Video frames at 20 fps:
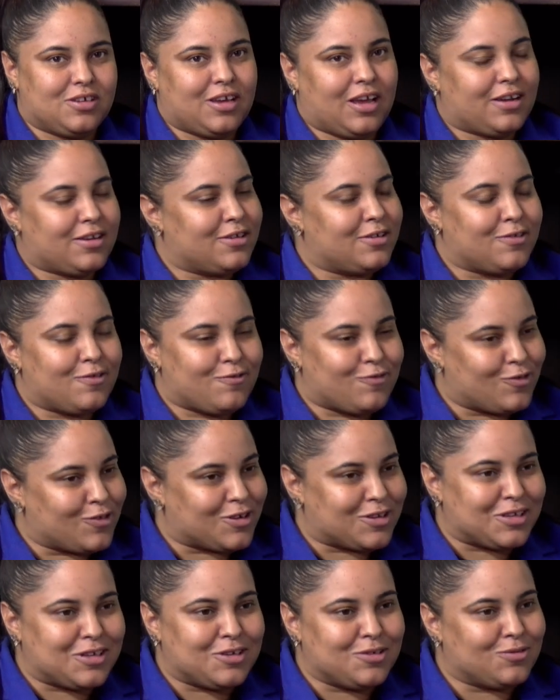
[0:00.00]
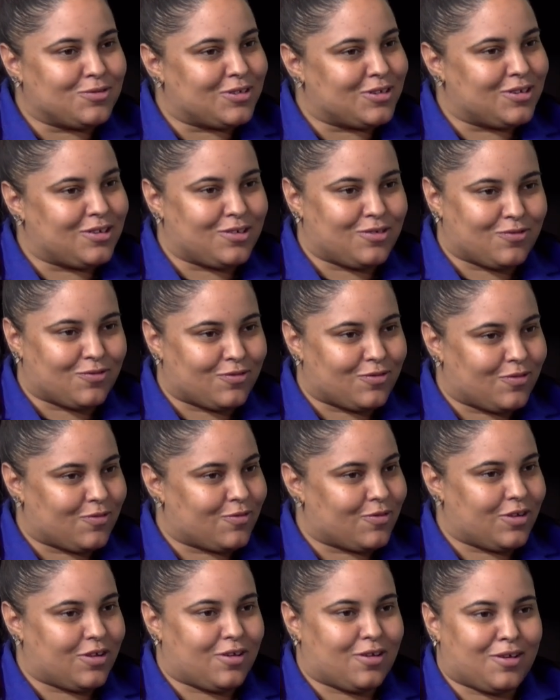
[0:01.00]
I couldn't afford the Hilton and
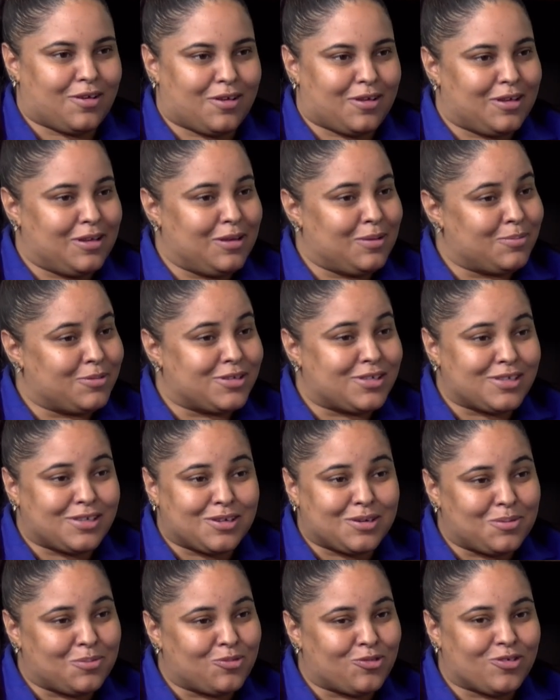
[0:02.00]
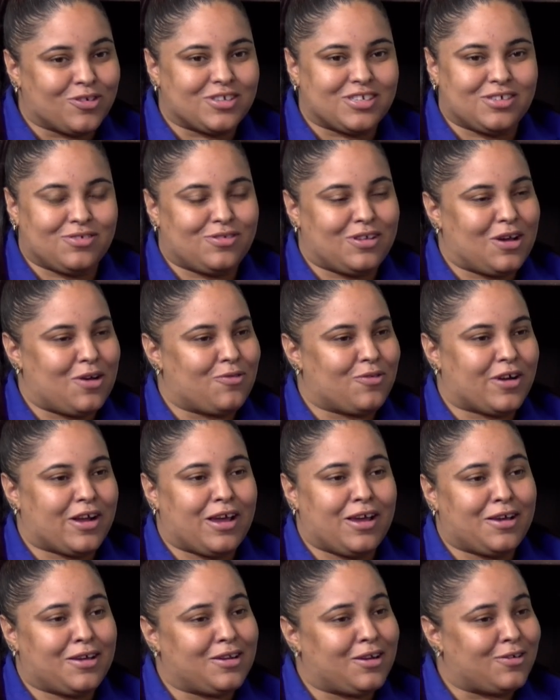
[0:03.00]
the Embassy anymore. So now we're
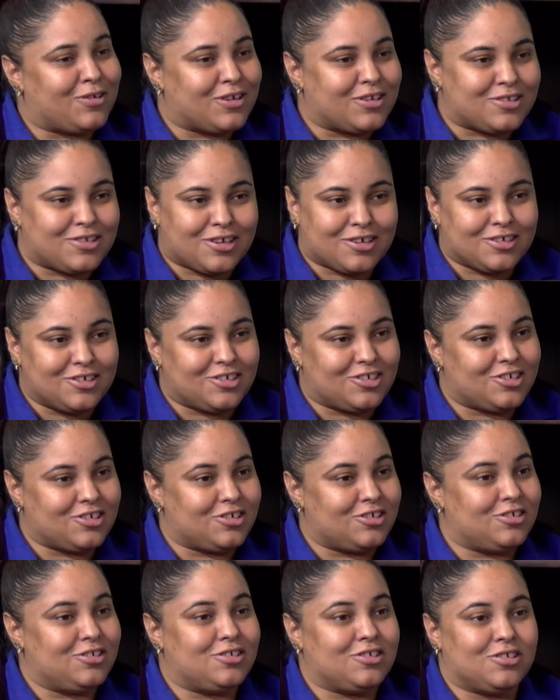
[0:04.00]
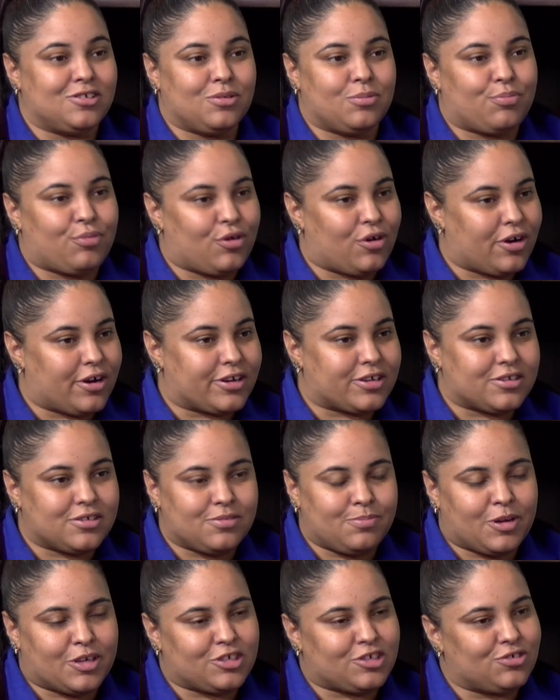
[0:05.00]
hanging out at Chuck E. Cheese in the park till
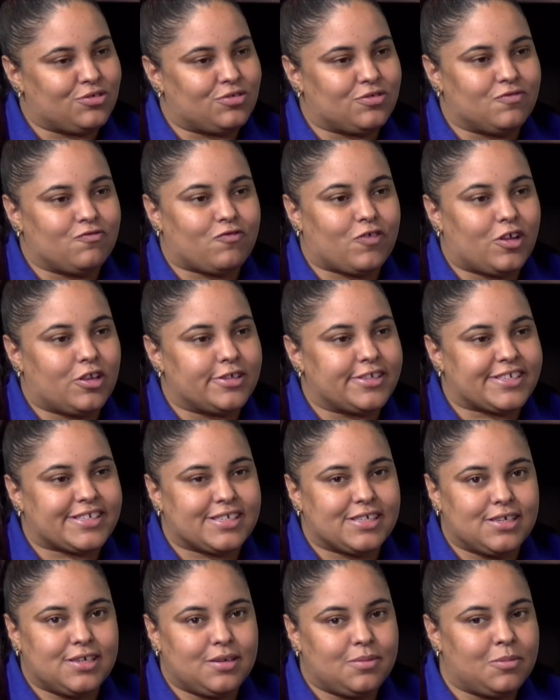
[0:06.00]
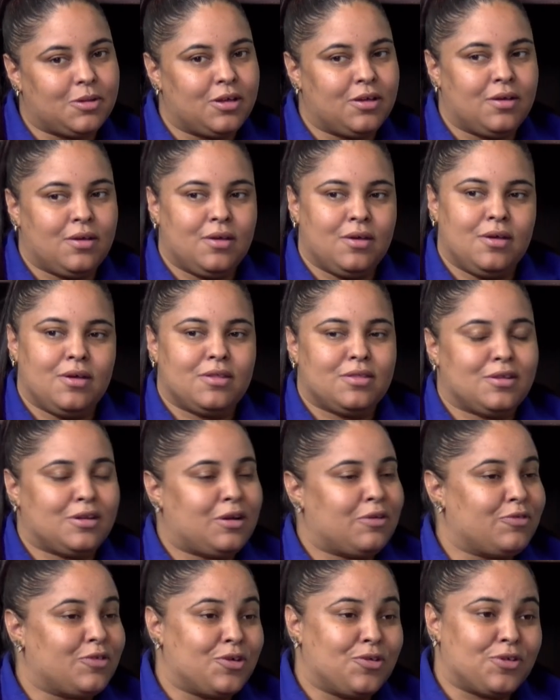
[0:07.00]
my children fall asleep. Then I
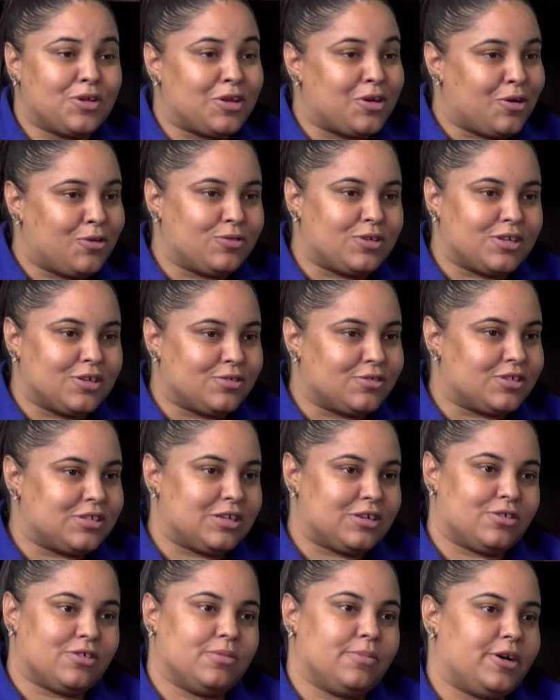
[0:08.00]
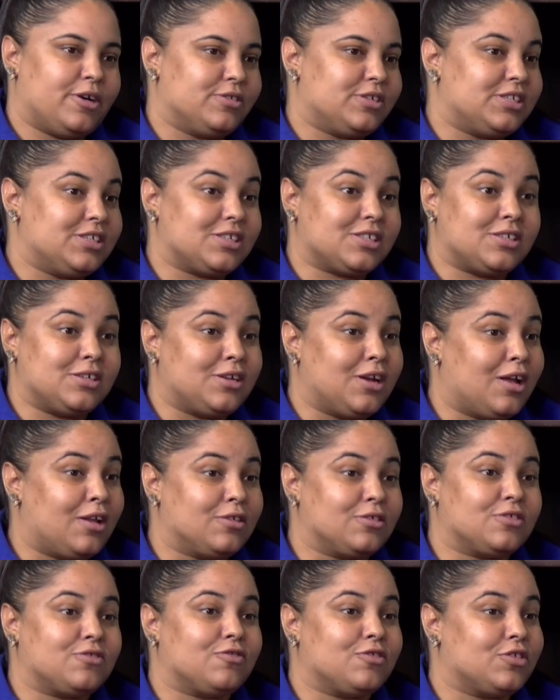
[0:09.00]
would go get hotels that are about
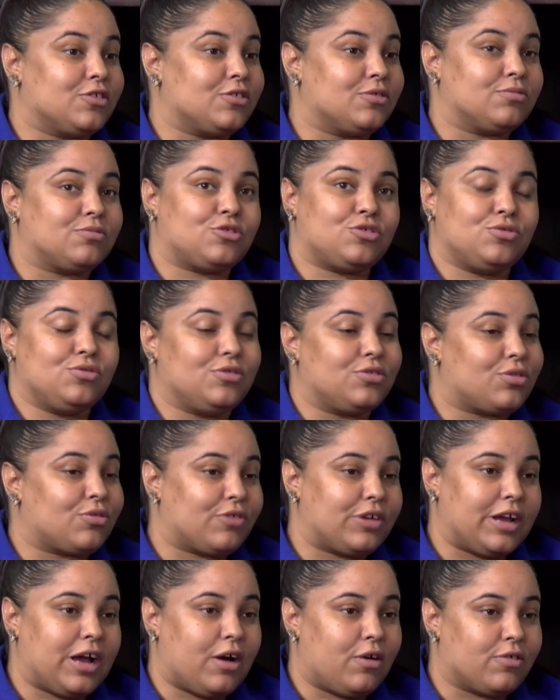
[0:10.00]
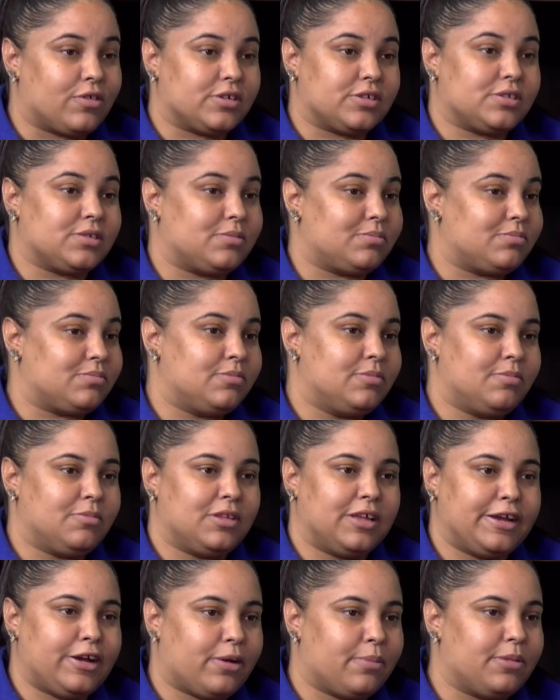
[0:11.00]
$60 for 2 to 3 hours and
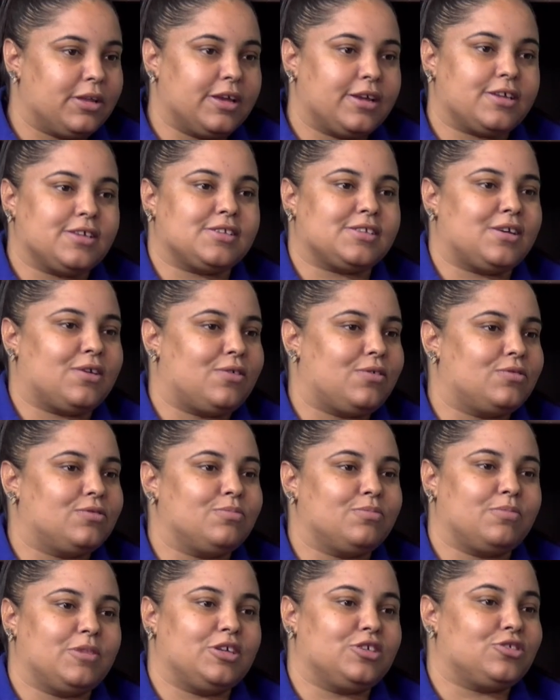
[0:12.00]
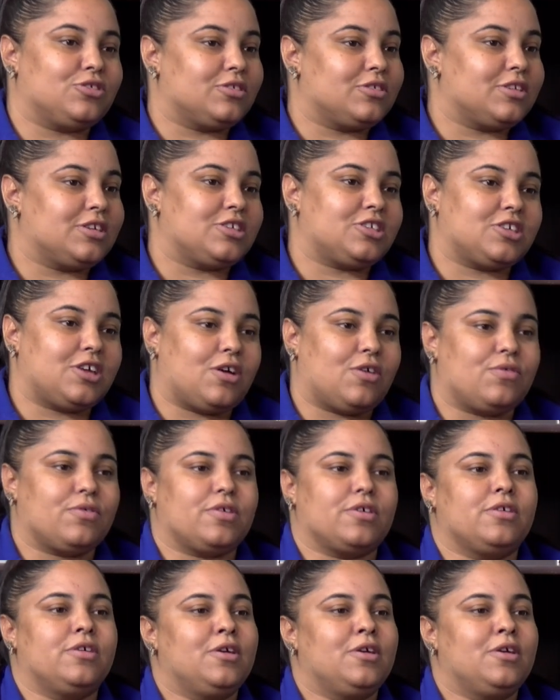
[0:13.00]
lay our blankets out, make sure they shower,